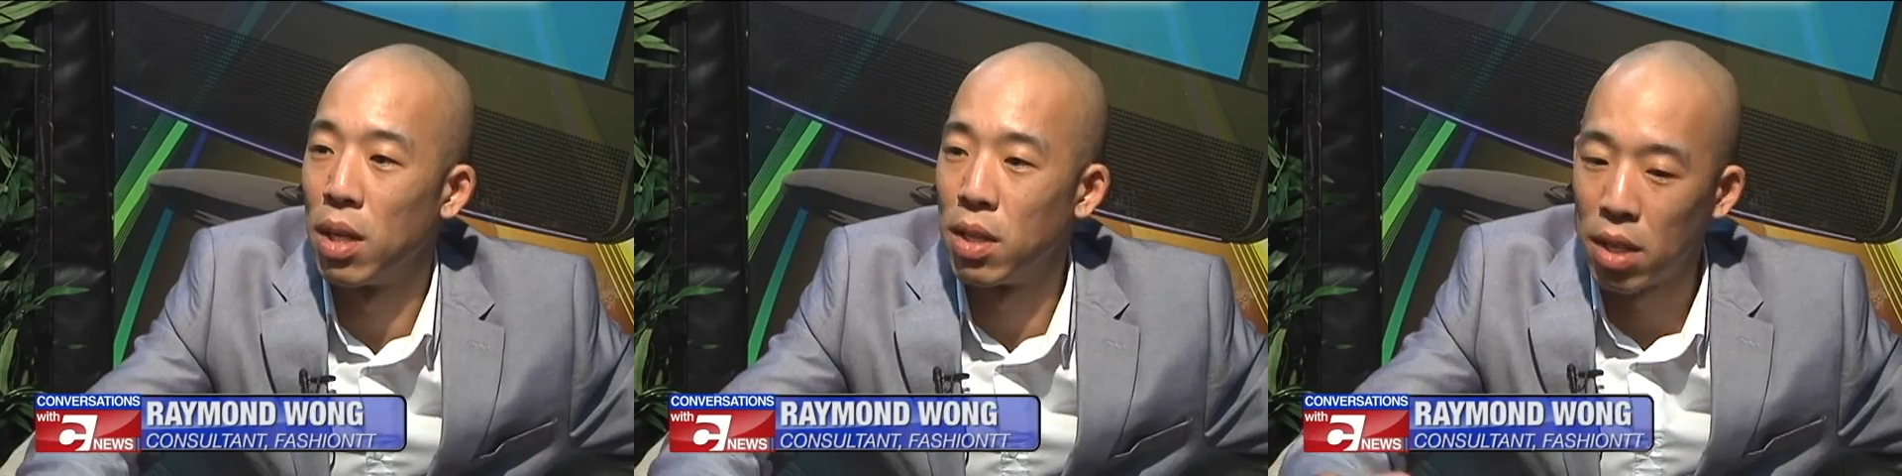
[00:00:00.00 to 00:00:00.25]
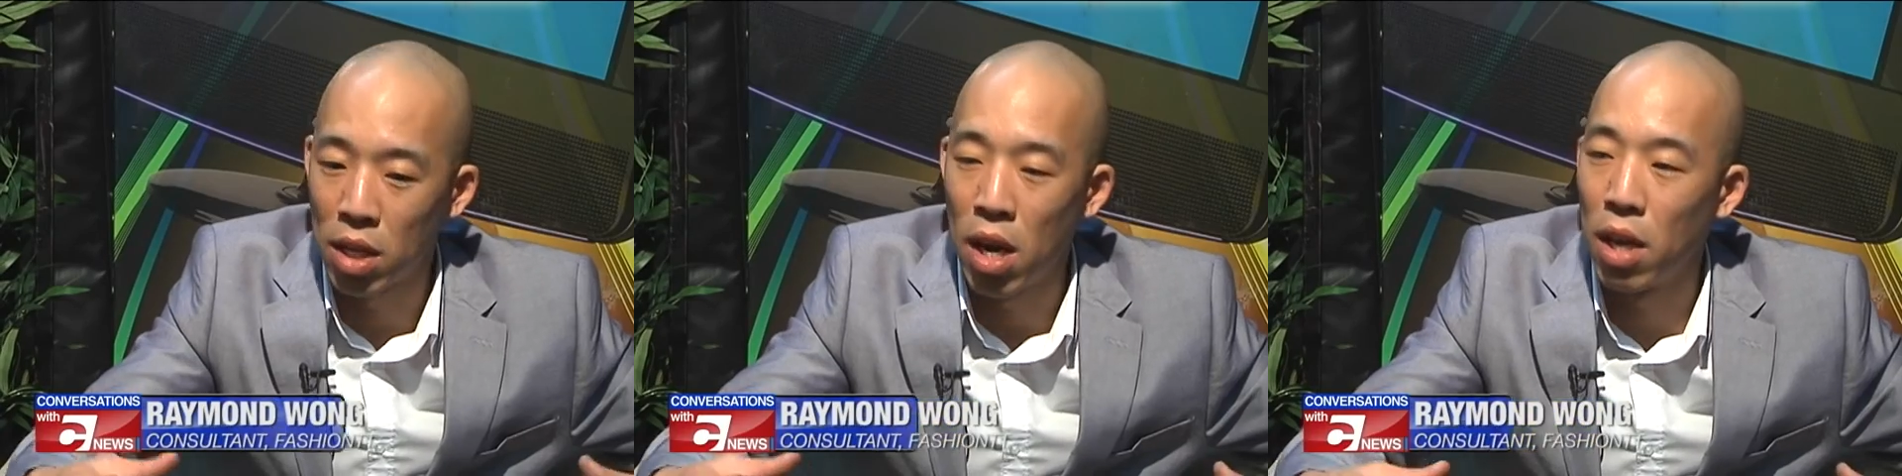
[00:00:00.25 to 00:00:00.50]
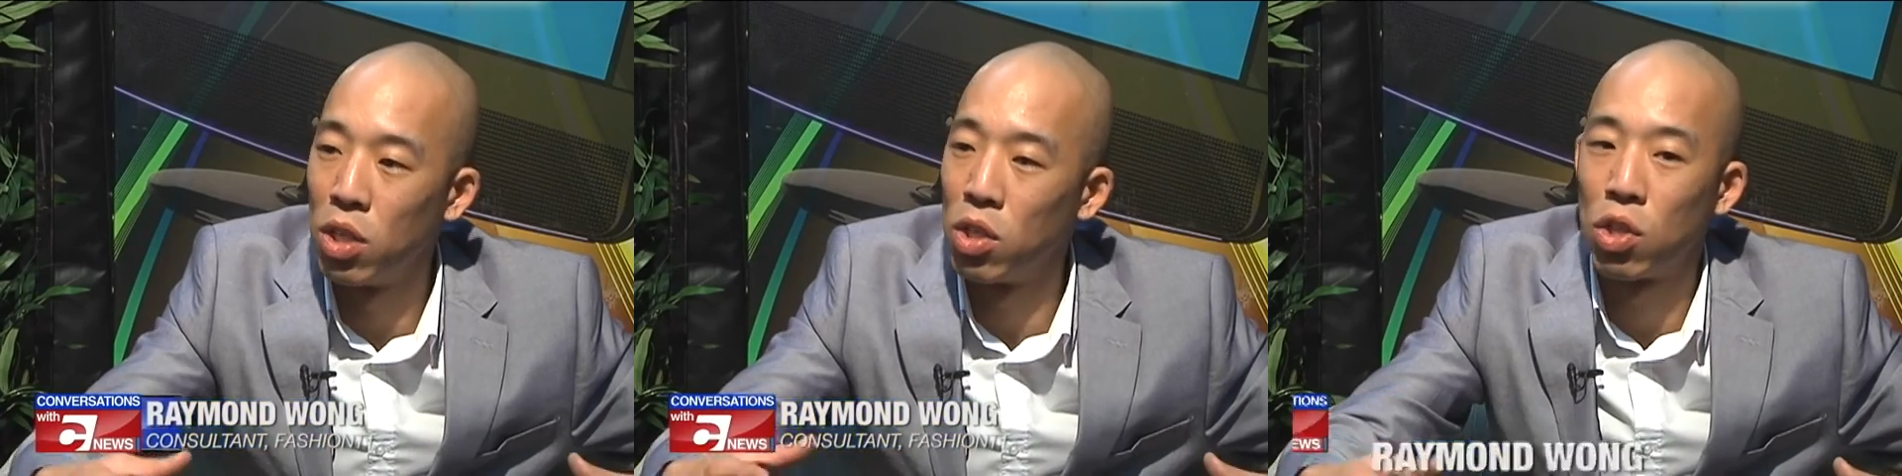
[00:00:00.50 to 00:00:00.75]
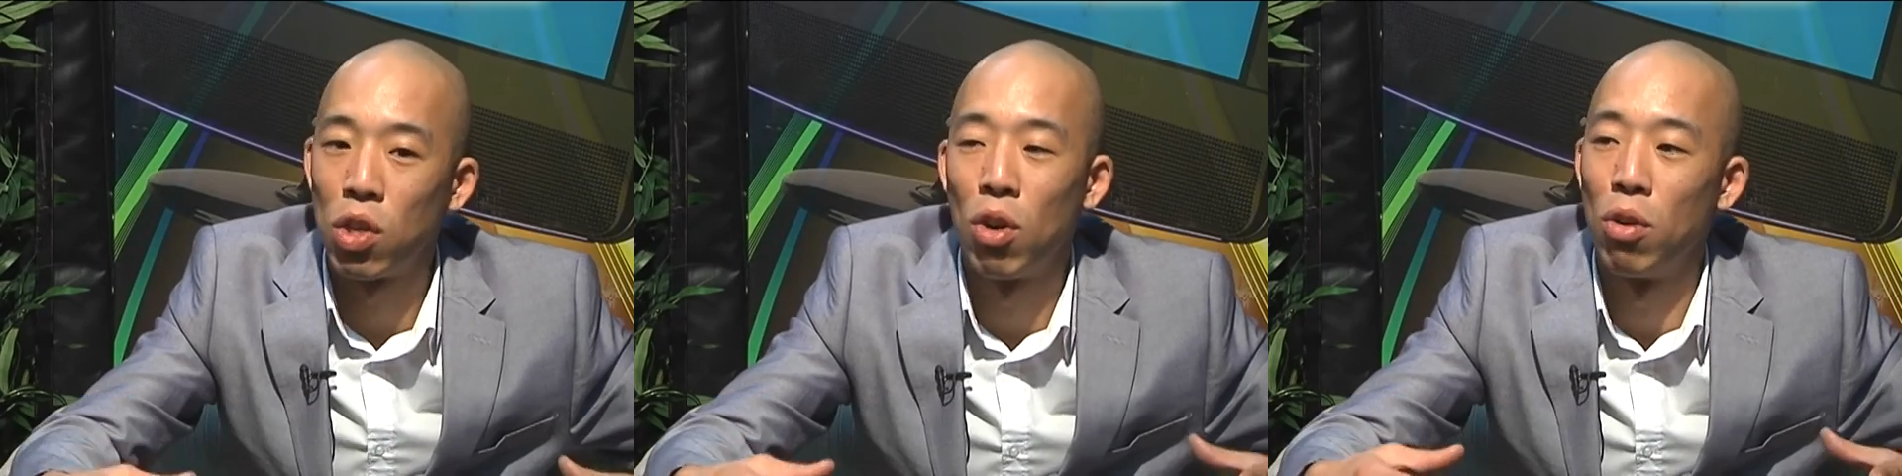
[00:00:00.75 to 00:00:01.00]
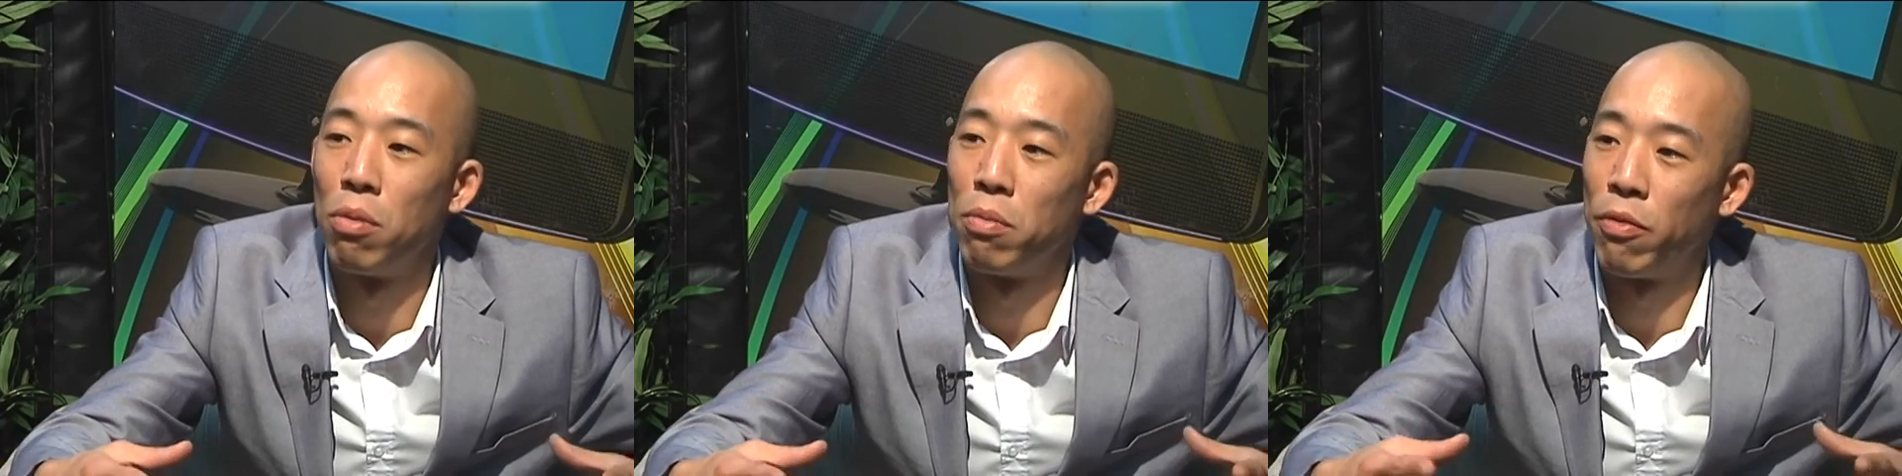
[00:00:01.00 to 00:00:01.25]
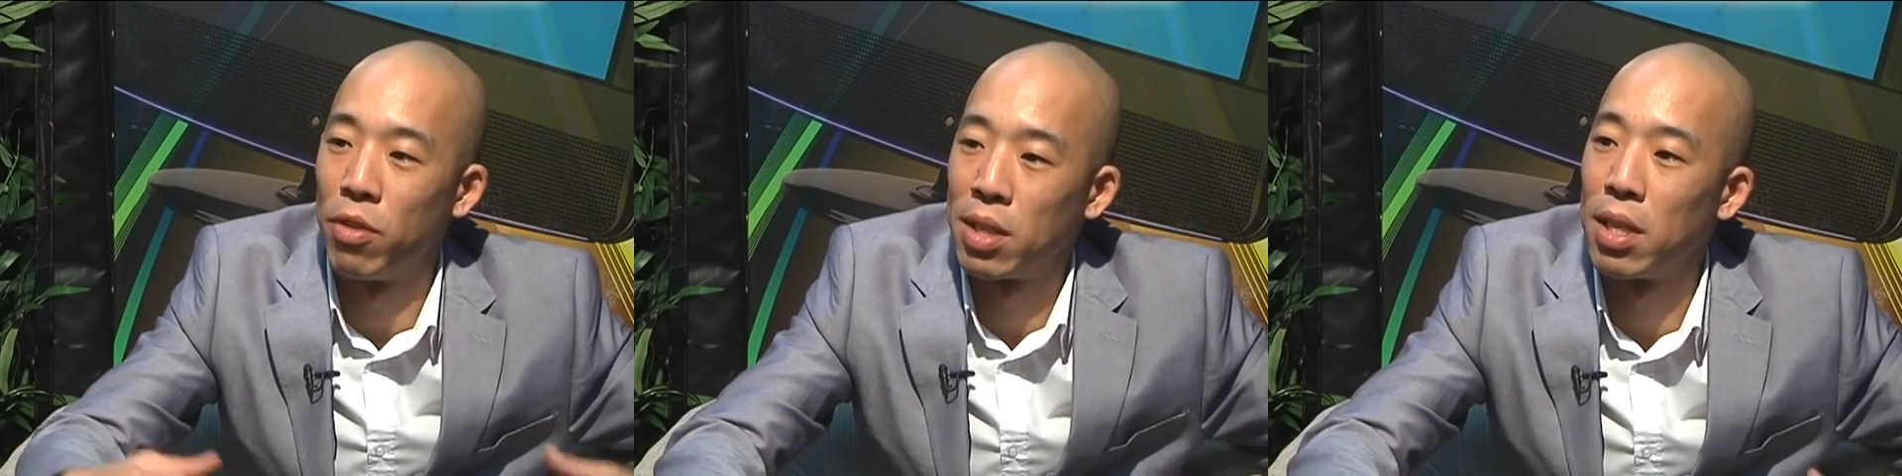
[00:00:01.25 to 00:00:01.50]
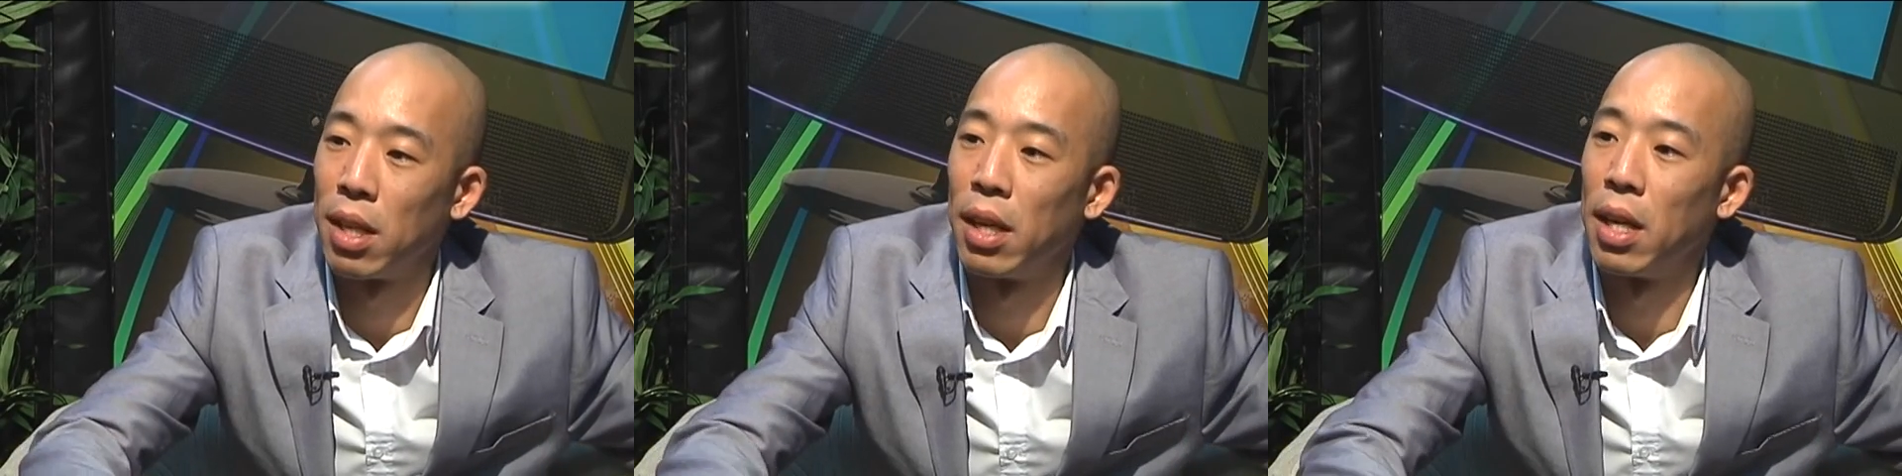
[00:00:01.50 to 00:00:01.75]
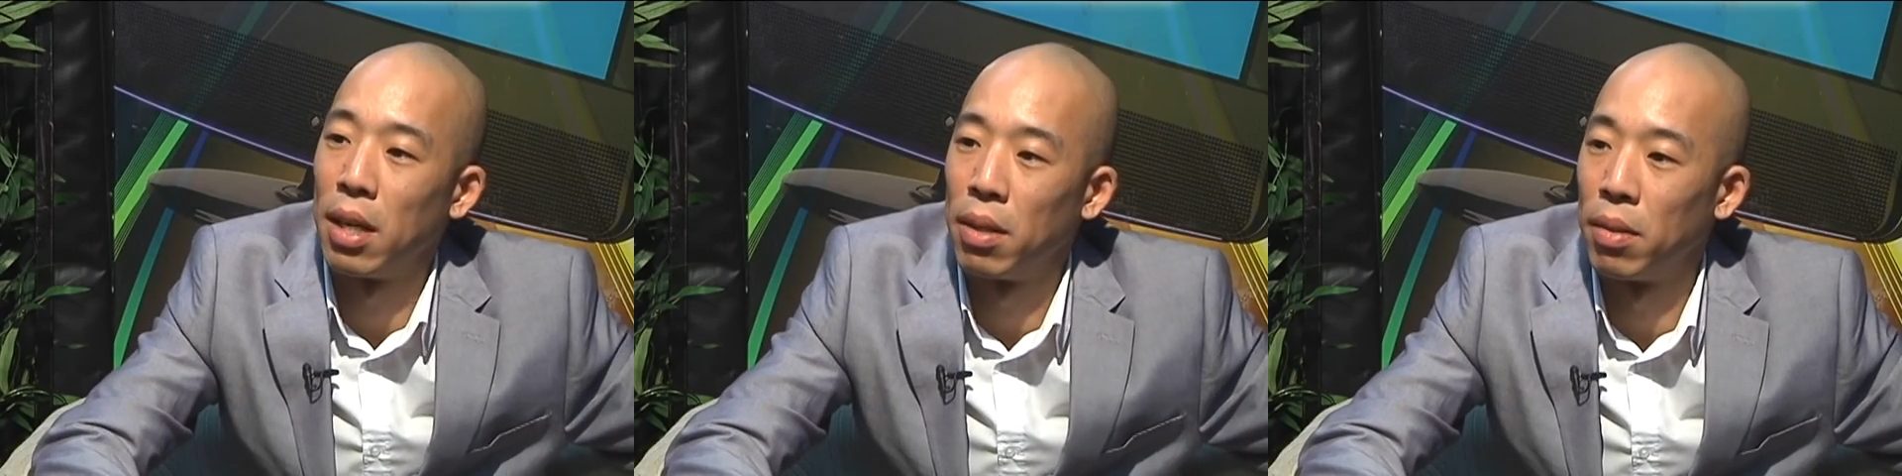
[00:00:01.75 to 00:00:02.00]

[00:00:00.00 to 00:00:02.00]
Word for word: It's a cut and sew facility.